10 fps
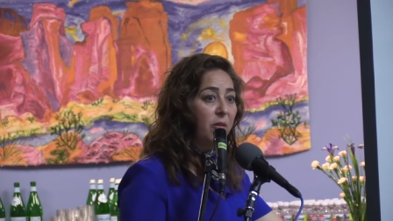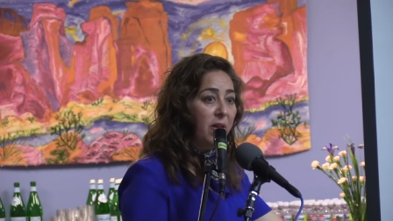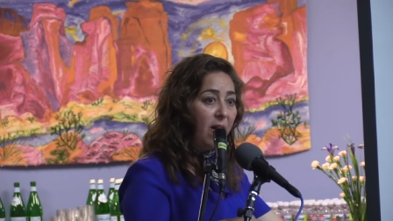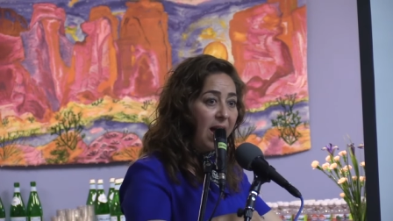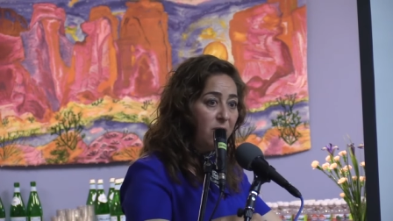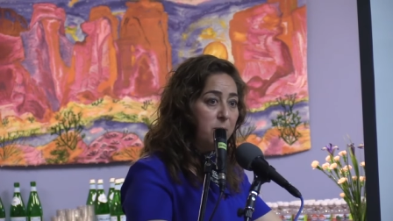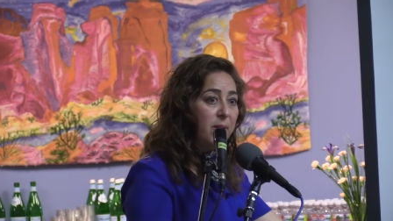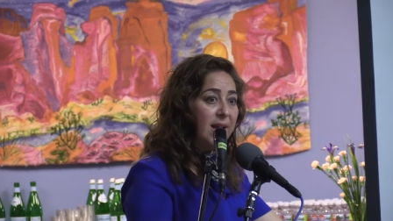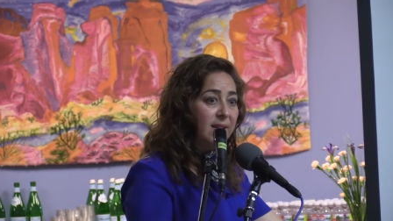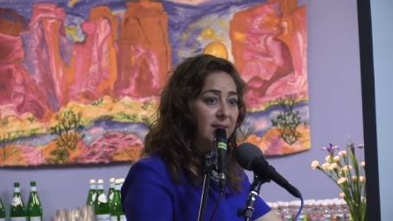They'll have a
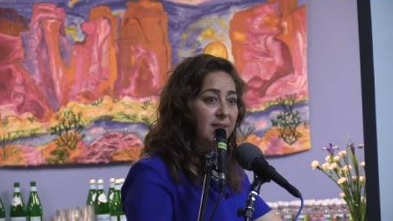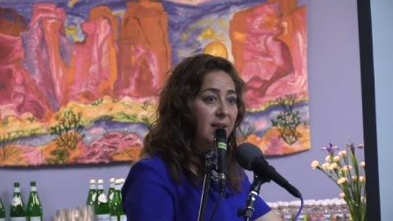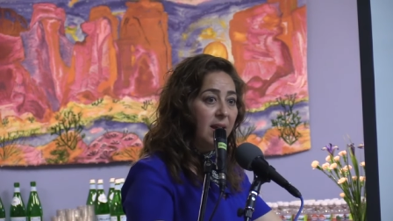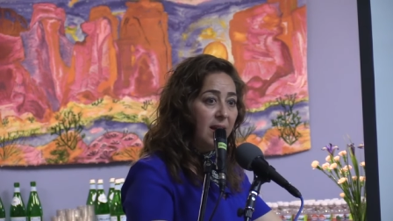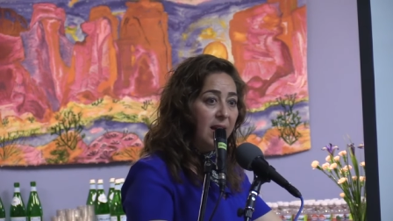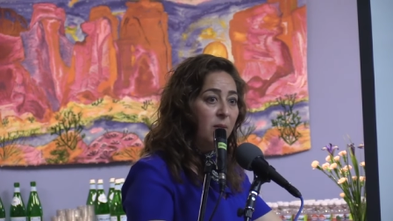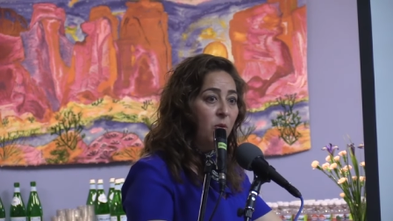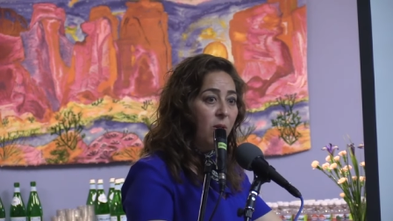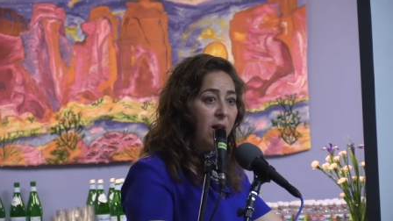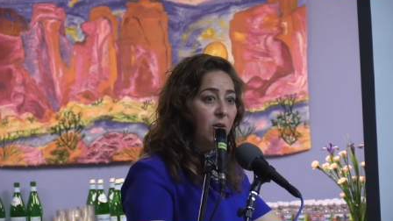base in
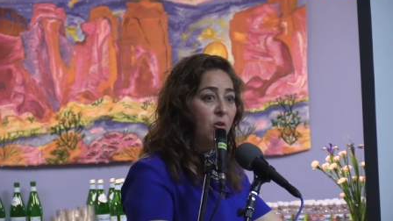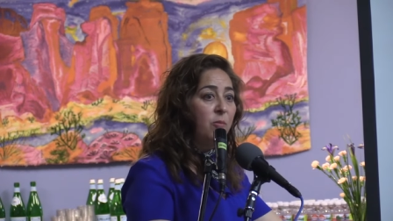Morocco.